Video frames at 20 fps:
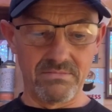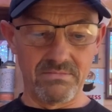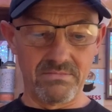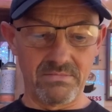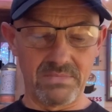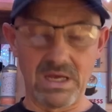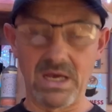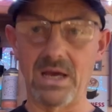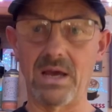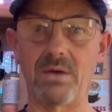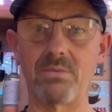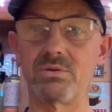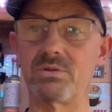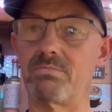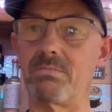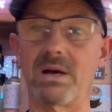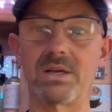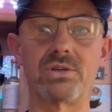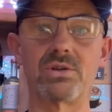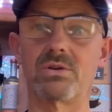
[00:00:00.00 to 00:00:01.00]
Yeah, it was
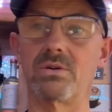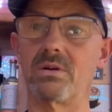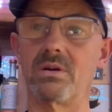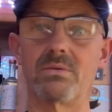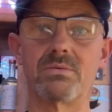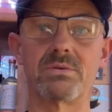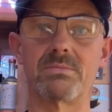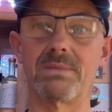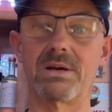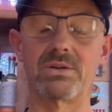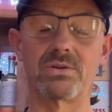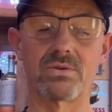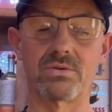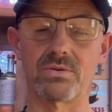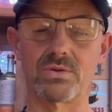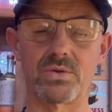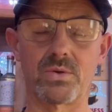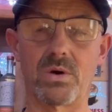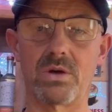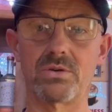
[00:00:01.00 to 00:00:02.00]
magical.
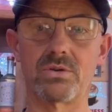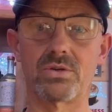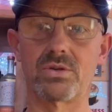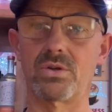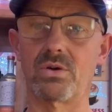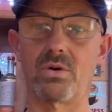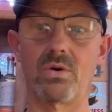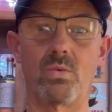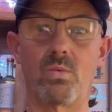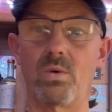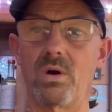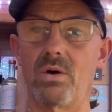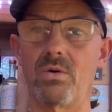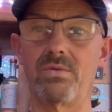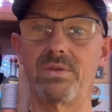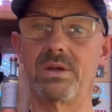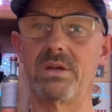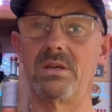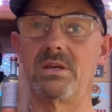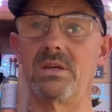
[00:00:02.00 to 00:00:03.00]
So I just thought, well,
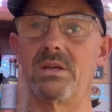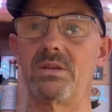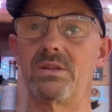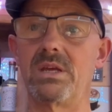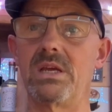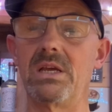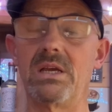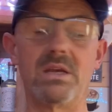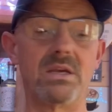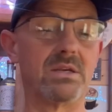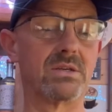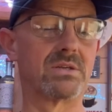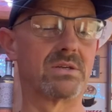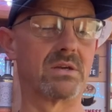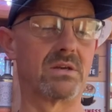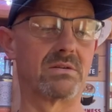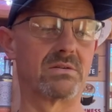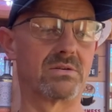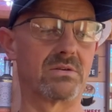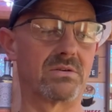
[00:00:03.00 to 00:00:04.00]
these
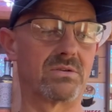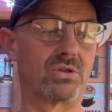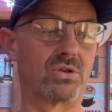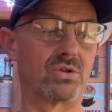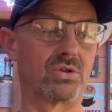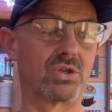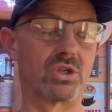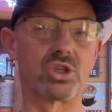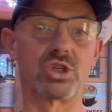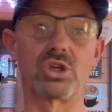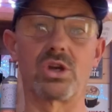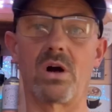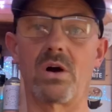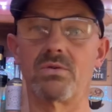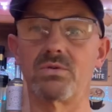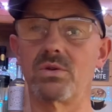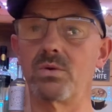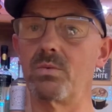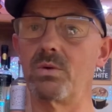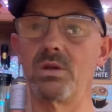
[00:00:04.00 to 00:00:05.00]
just the
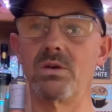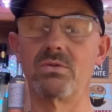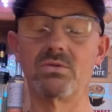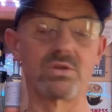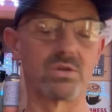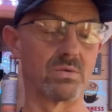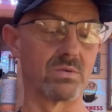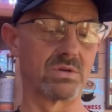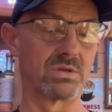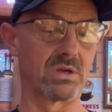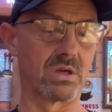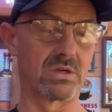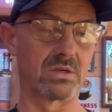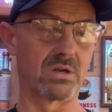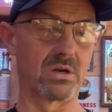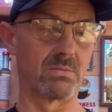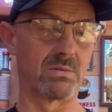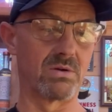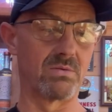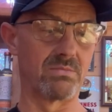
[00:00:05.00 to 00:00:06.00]
styles that we're used to is
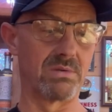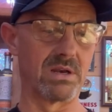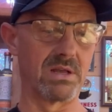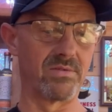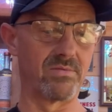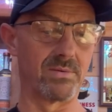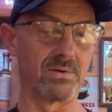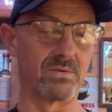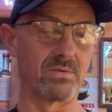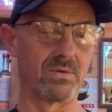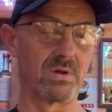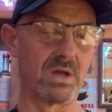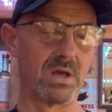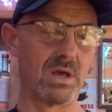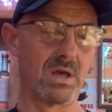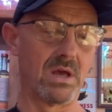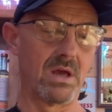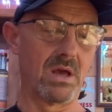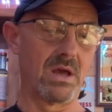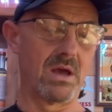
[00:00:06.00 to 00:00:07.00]
going to be unbelievable.
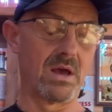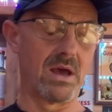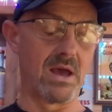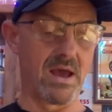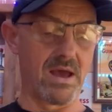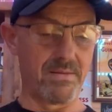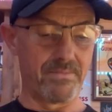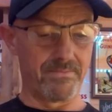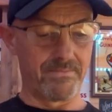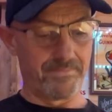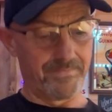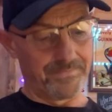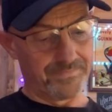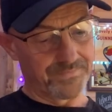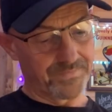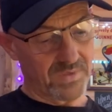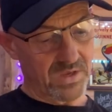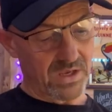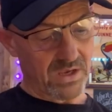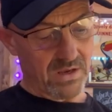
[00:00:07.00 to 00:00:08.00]

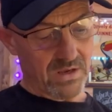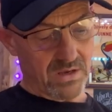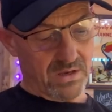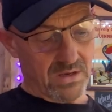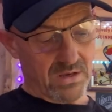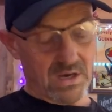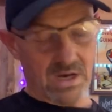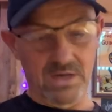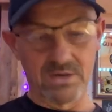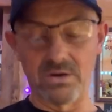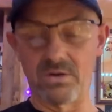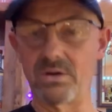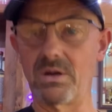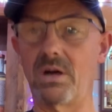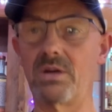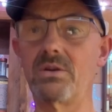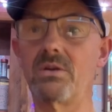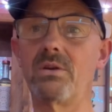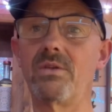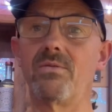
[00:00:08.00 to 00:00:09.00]
I don't
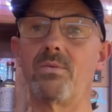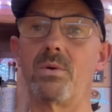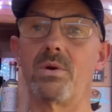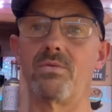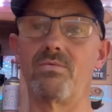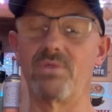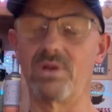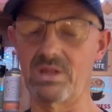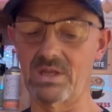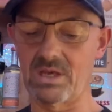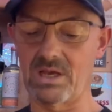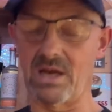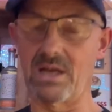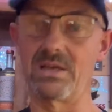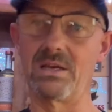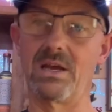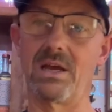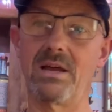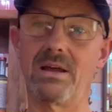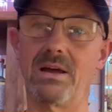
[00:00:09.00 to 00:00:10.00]
even want to read the can
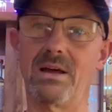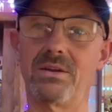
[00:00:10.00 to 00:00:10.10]
yet.